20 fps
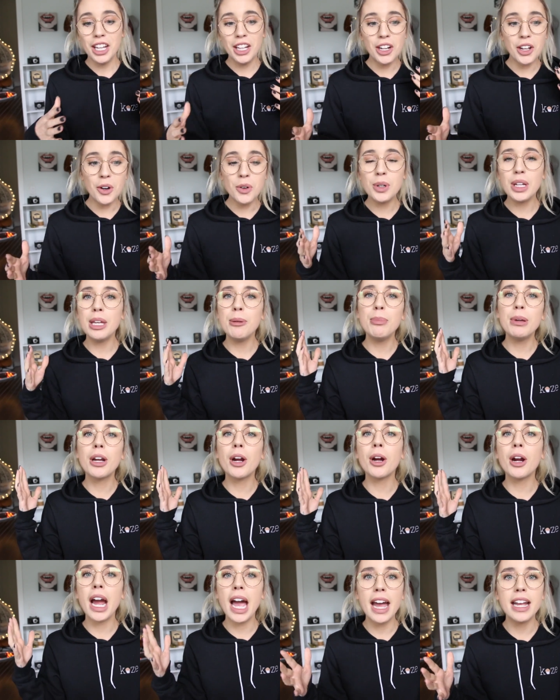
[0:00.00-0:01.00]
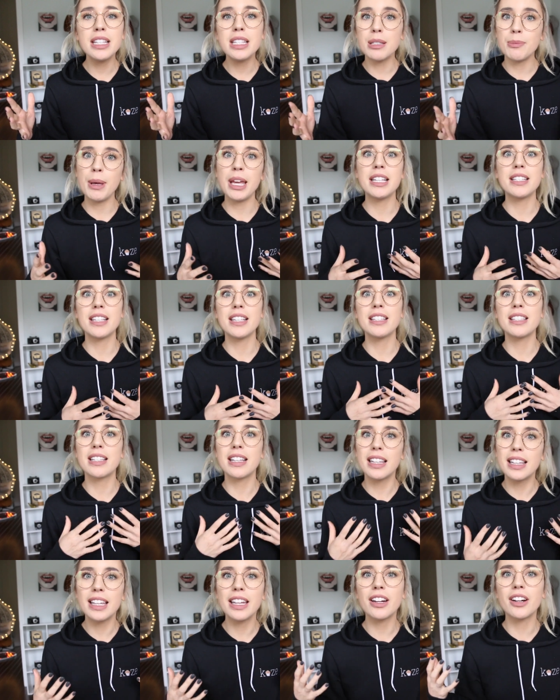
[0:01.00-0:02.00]
you know, keeping our head spaces
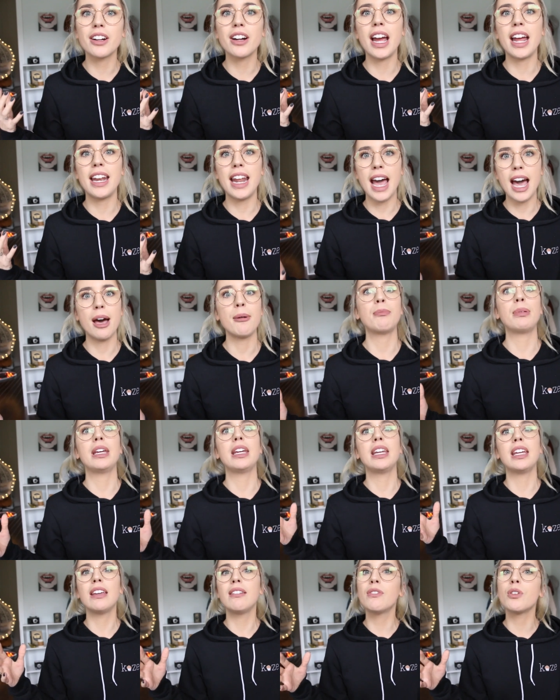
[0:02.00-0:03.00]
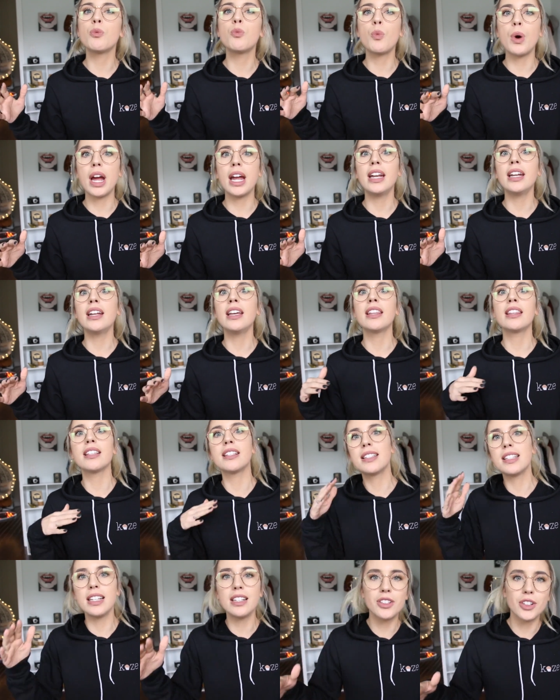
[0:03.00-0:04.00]
clear and happy, even when the
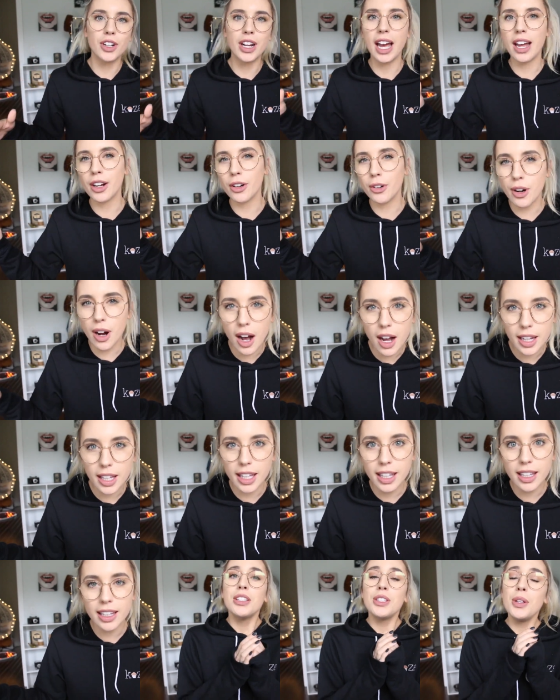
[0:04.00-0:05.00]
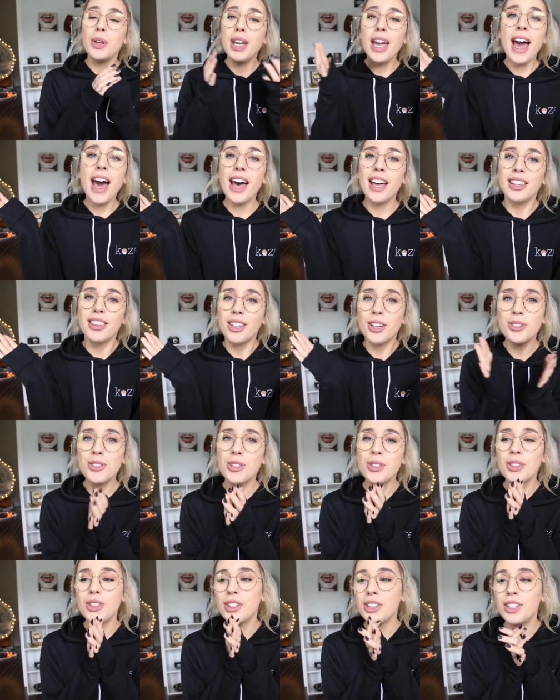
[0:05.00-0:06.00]
seas are kind of rocky. So yeah,
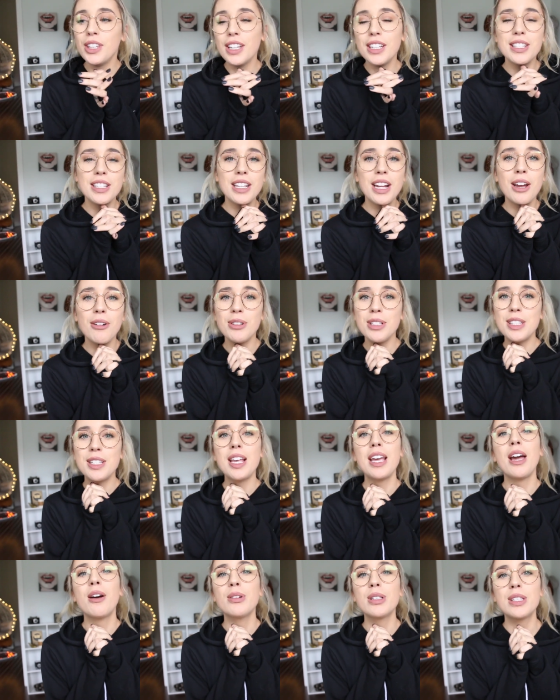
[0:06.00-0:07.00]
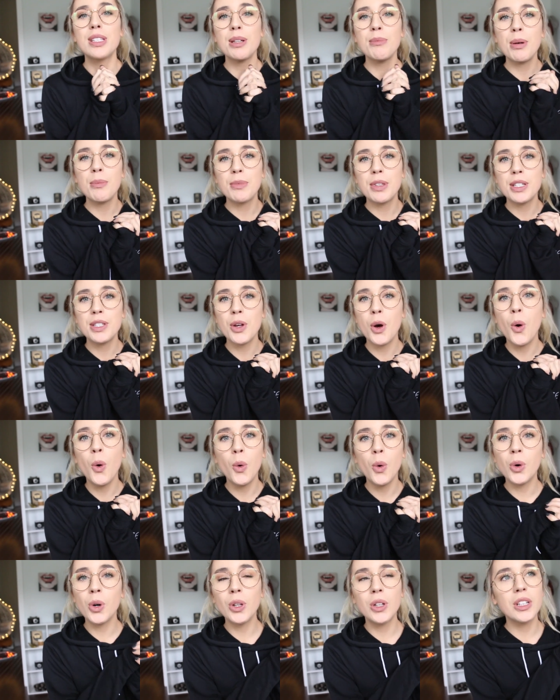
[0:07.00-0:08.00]
those are the things that I would say. I would sum up this
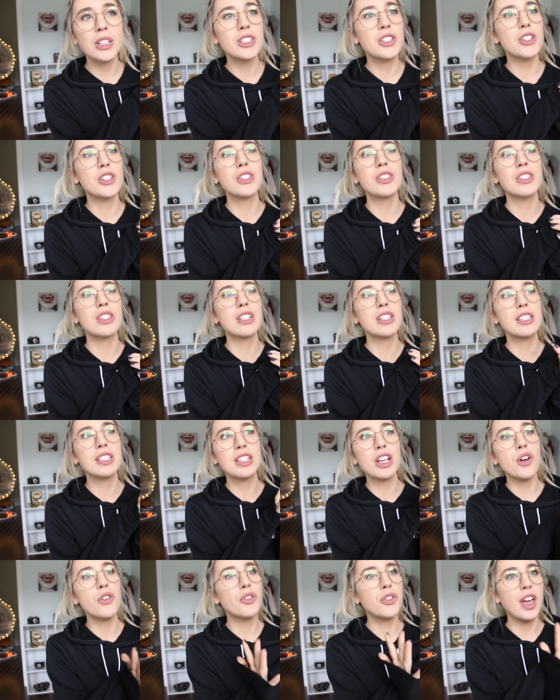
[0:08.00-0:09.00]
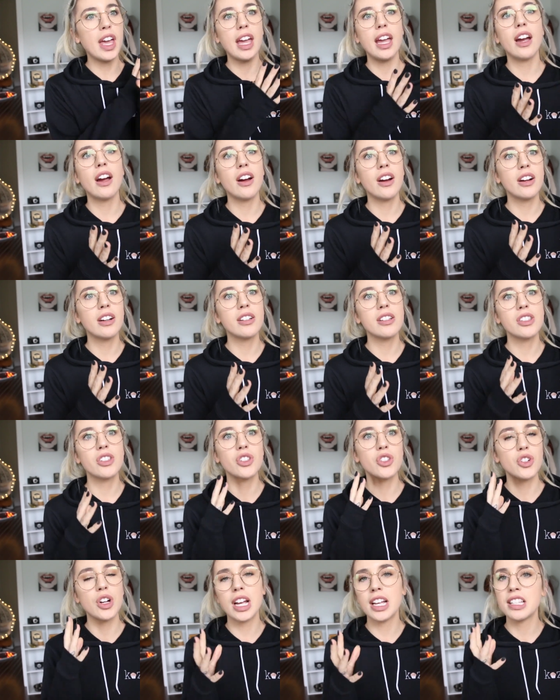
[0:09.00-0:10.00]
whole just self-care
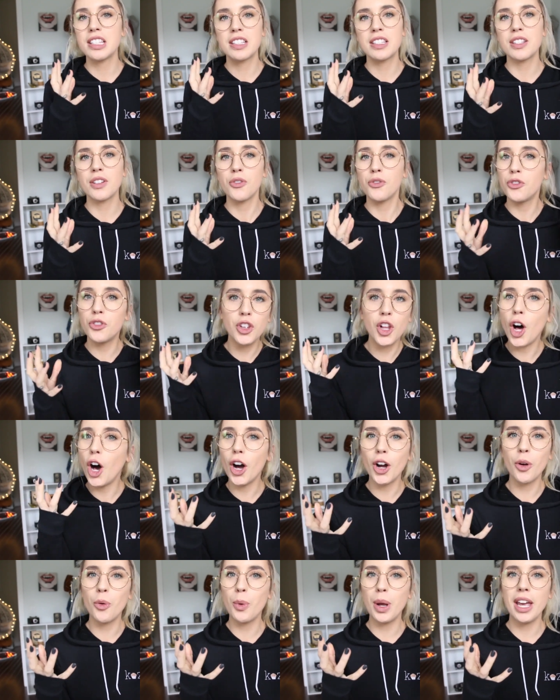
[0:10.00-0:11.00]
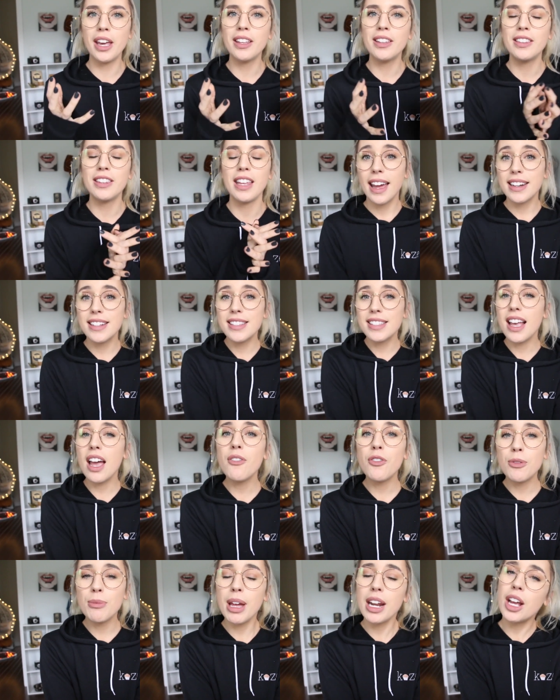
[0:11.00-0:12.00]
stress vlog with. And
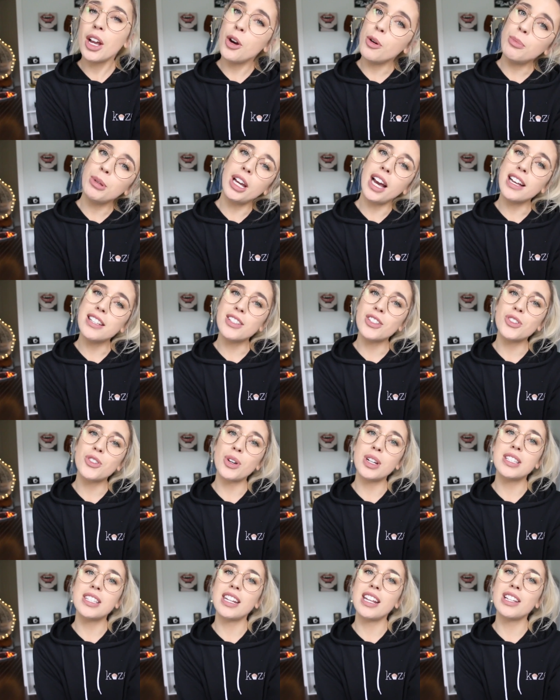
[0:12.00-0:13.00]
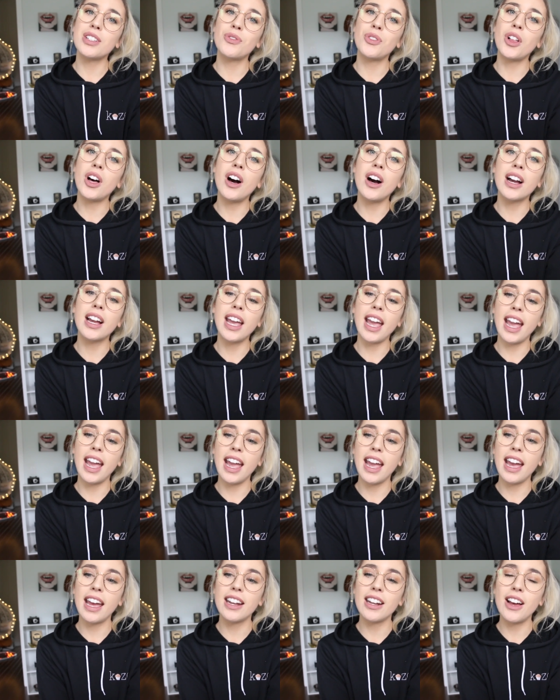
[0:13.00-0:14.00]
aside from that, I hope you guys enjoyed today's vlog
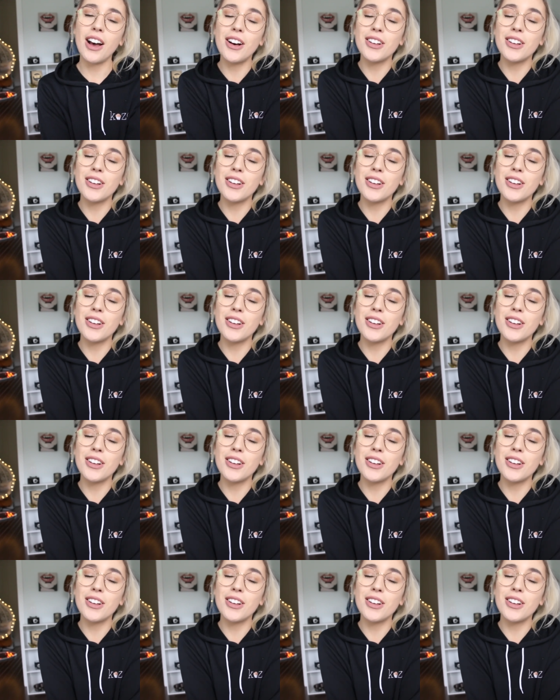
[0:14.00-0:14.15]
and